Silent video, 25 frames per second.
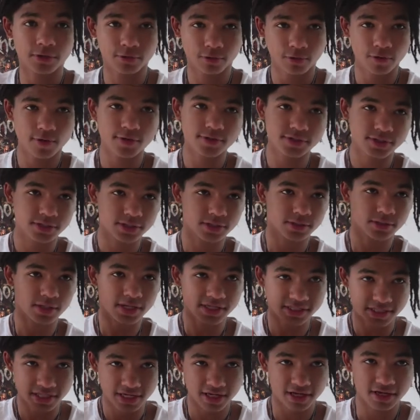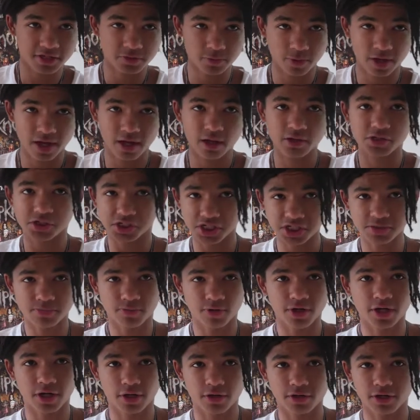Cruz is in it as well, and she's
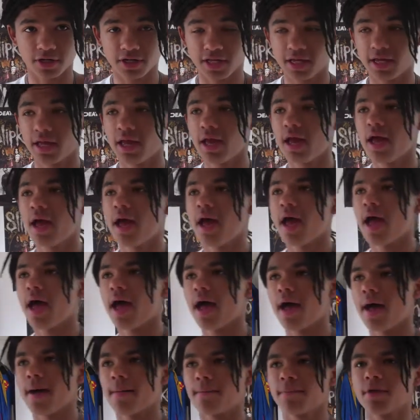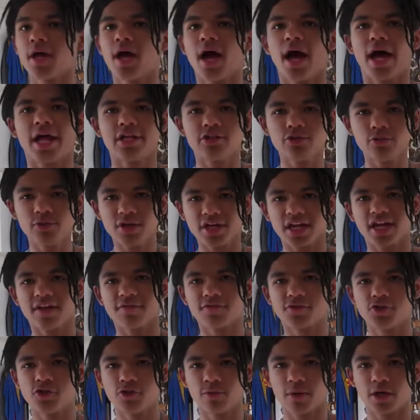pretty good in it. Um, I don't want to
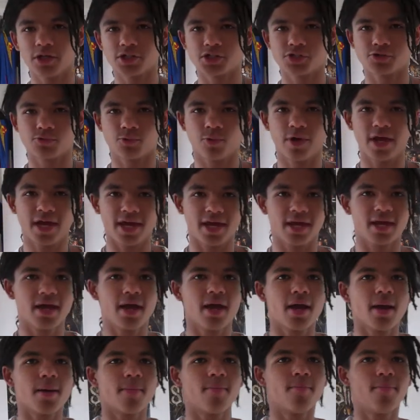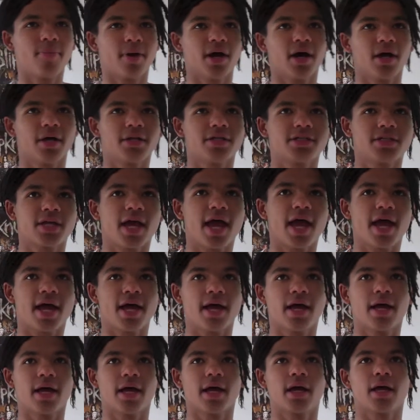give too much away, but
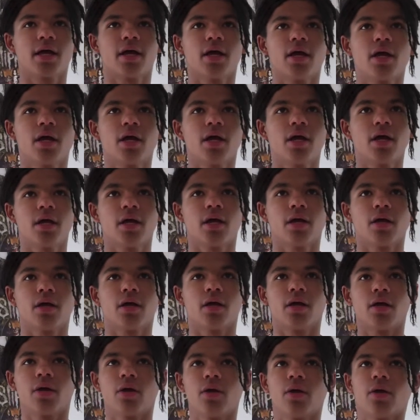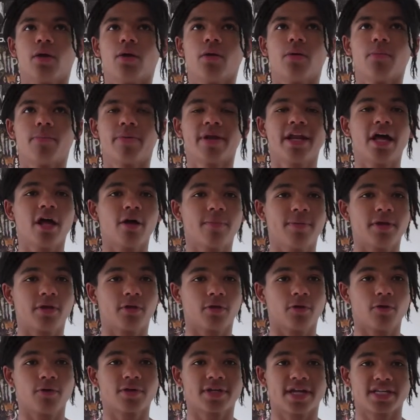uh, Penelope
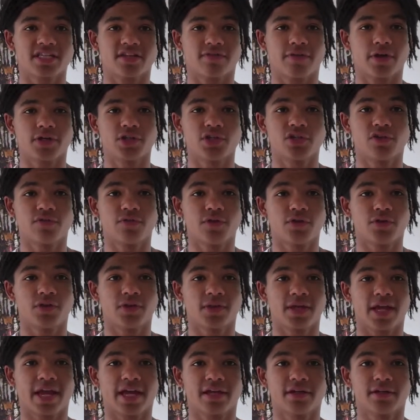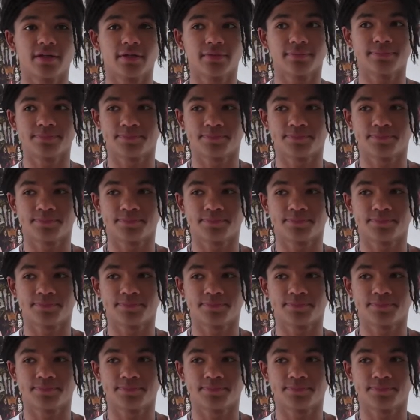Cruz gets the Fountain of Youth in the end.